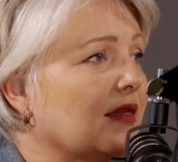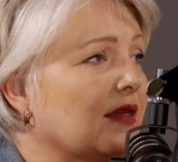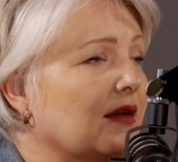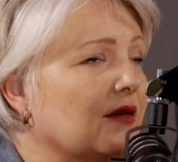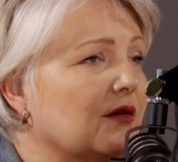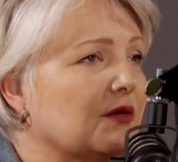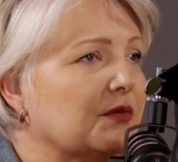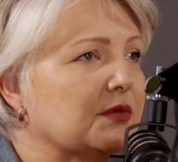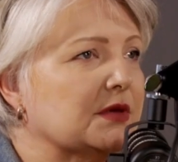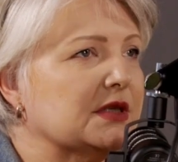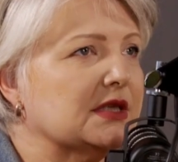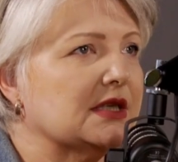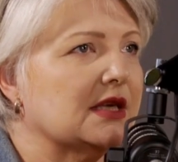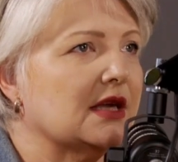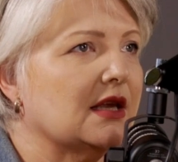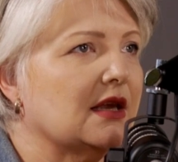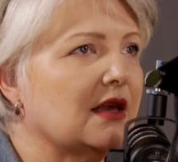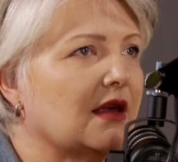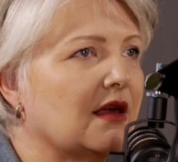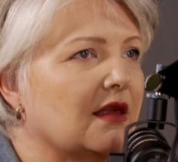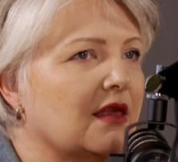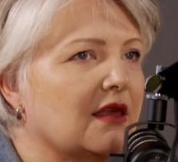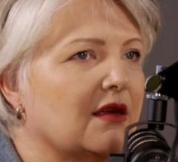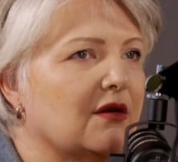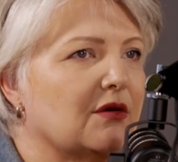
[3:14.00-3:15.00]
therapists.
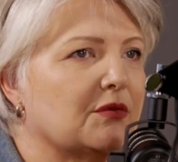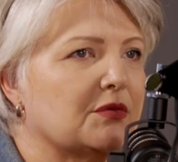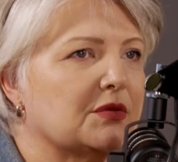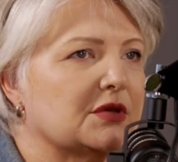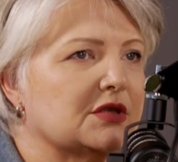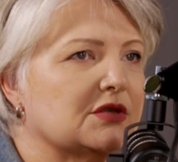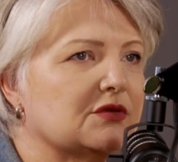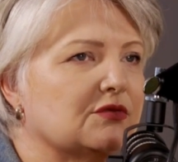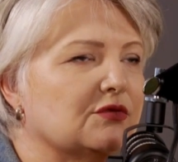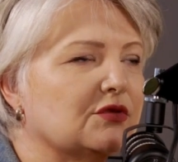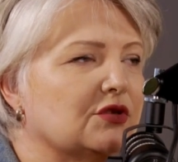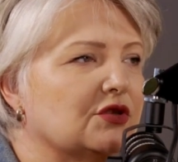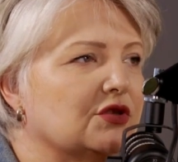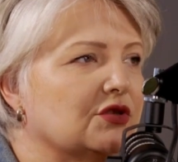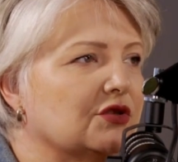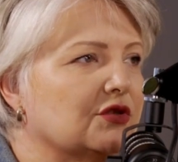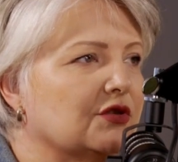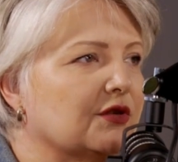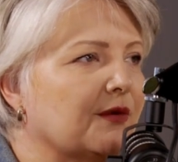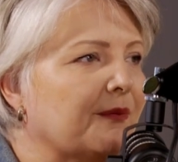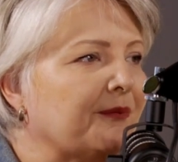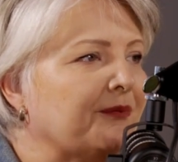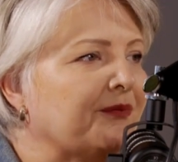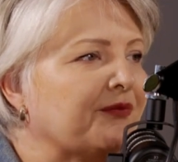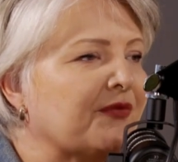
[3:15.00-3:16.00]
Skincare therapists would do